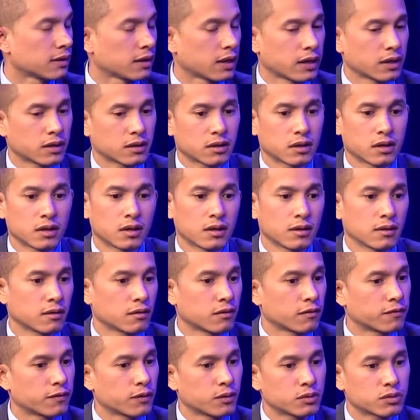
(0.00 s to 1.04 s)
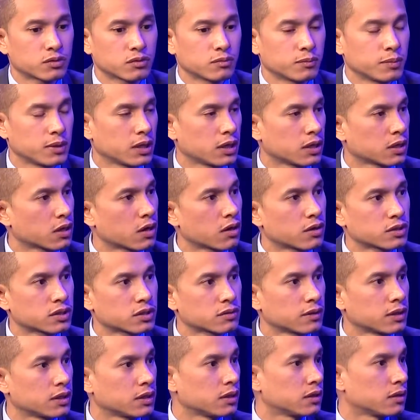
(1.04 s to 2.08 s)
Like, there are folks who've been
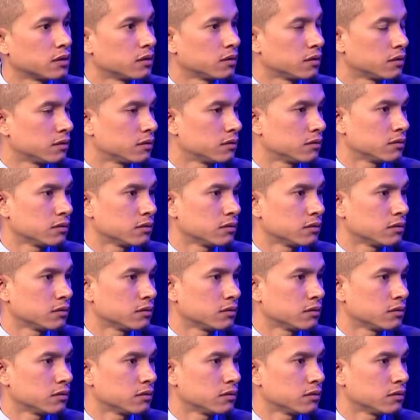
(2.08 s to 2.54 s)
incarcerated,